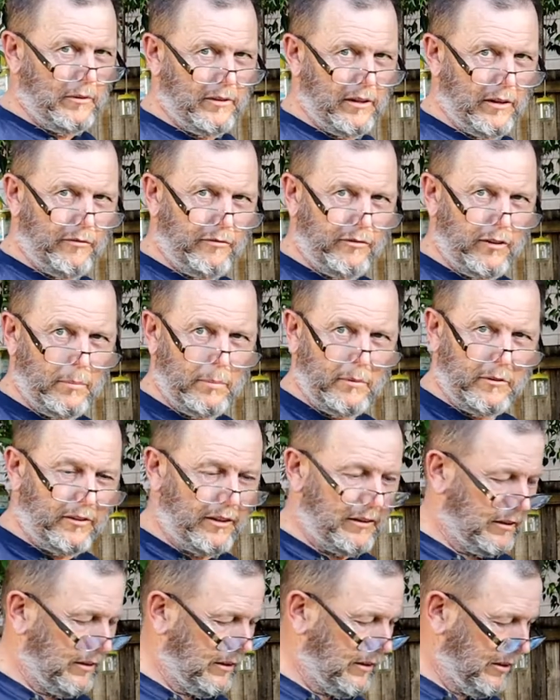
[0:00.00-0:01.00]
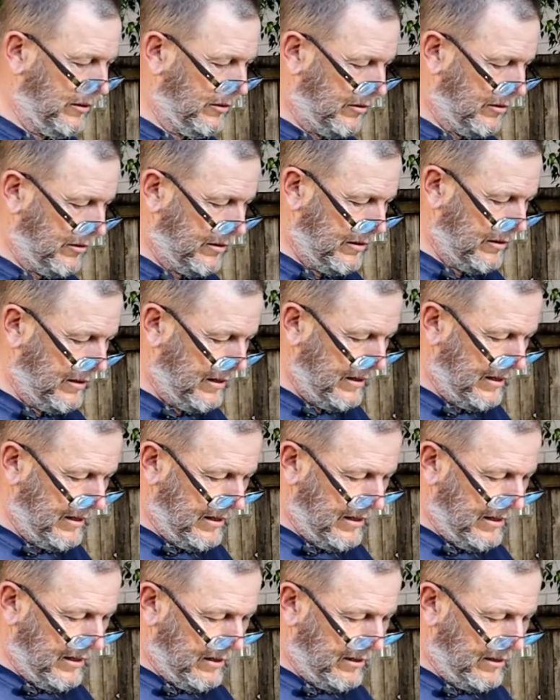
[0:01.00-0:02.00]
have flippers underneath,
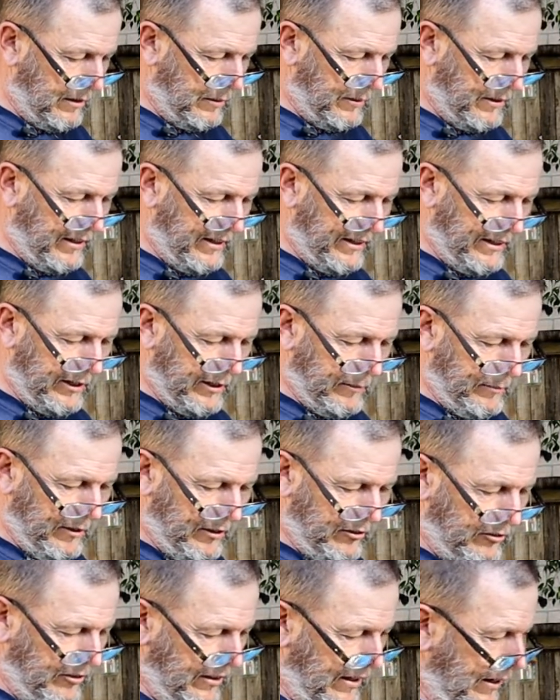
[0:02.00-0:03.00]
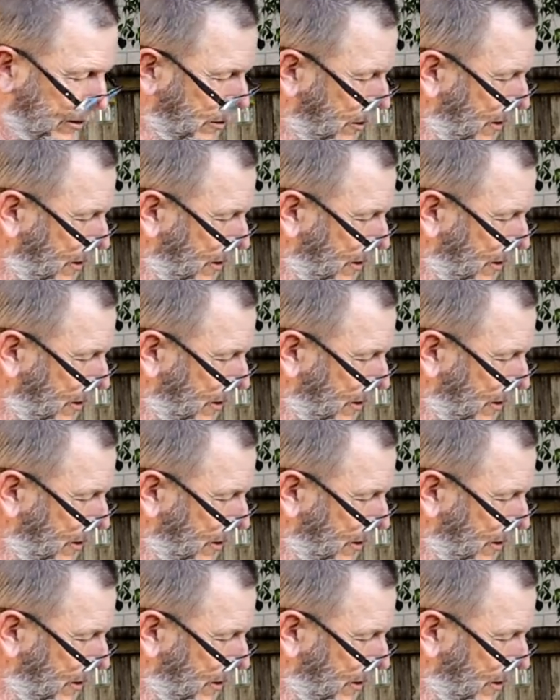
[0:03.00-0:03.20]
and I'm getting a bit sad. I